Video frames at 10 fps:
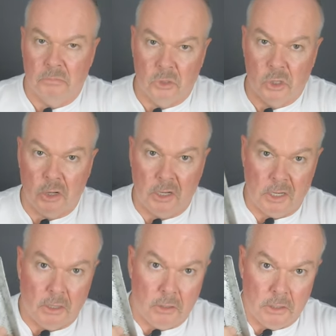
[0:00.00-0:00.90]

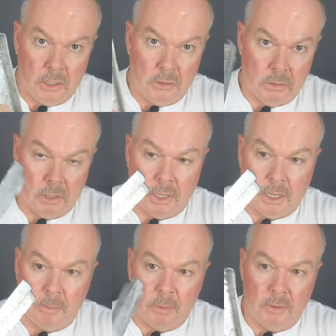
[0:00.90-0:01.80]
certainly a lot dearer than a
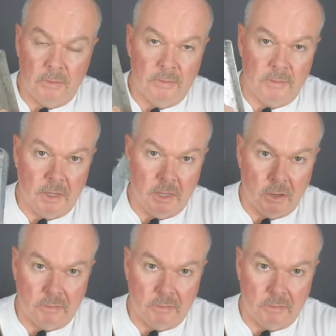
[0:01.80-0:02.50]
couple of uh,